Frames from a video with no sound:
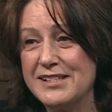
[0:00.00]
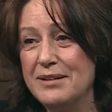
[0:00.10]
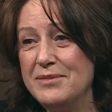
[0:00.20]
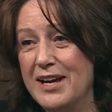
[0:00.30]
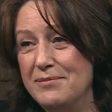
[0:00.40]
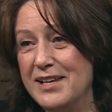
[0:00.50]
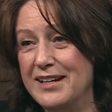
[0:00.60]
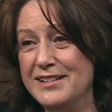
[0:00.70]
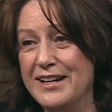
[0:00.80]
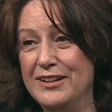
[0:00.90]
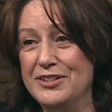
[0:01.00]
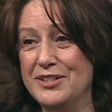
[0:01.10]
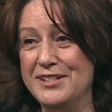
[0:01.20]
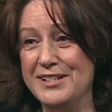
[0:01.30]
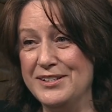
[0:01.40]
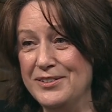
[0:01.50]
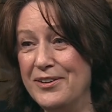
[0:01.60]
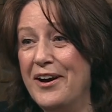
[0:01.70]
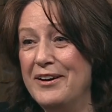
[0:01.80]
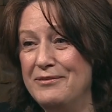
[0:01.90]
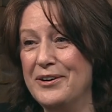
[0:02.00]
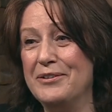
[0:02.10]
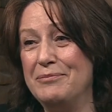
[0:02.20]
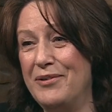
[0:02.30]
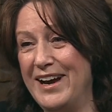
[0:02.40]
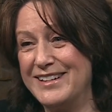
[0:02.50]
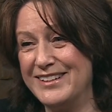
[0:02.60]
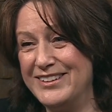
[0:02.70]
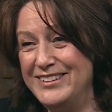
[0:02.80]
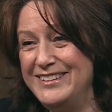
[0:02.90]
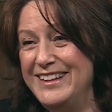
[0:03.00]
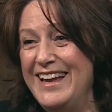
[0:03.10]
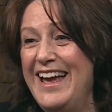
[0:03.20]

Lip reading: sometimes that intelligence is not very practical.